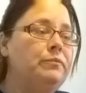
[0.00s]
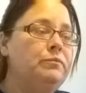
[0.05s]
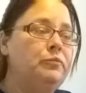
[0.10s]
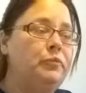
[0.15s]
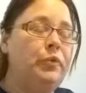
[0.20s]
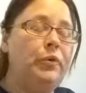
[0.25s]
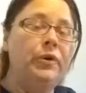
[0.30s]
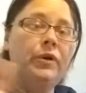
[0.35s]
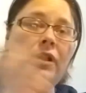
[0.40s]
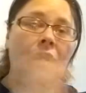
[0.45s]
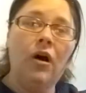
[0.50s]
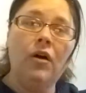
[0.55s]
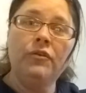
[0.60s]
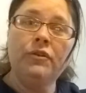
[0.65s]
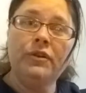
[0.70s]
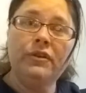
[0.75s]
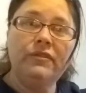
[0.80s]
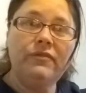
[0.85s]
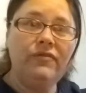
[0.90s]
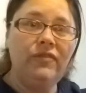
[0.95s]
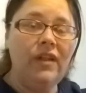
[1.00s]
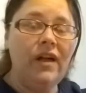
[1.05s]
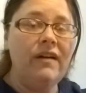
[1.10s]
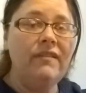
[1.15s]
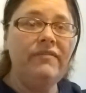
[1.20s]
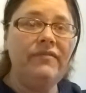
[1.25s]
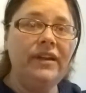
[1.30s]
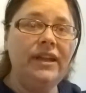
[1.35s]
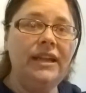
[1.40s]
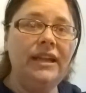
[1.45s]
put all new
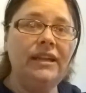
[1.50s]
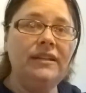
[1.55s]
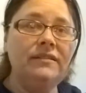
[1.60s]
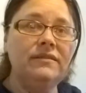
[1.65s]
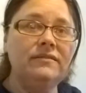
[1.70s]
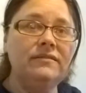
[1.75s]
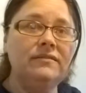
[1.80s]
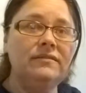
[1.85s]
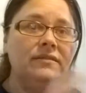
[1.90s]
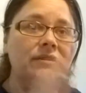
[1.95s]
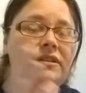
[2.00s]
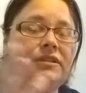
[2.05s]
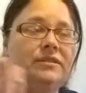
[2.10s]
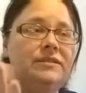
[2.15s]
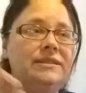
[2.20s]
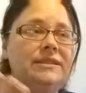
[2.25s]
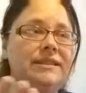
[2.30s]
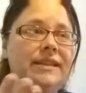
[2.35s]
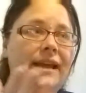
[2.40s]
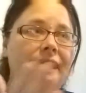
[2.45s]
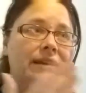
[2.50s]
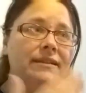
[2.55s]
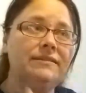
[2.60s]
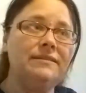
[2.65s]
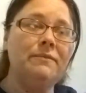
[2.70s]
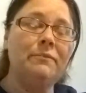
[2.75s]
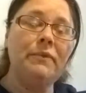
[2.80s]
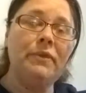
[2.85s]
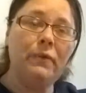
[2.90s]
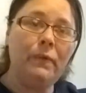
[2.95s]
fluff in it, take
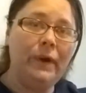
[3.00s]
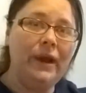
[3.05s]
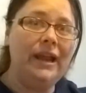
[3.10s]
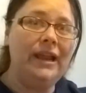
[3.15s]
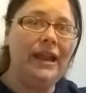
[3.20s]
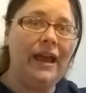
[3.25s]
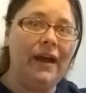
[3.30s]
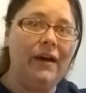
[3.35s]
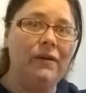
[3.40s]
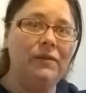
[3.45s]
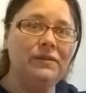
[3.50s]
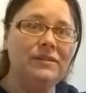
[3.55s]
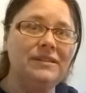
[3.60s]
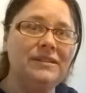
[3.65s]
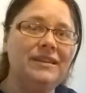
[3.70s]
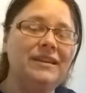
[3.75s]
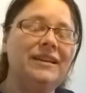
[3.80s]
some of the weight out,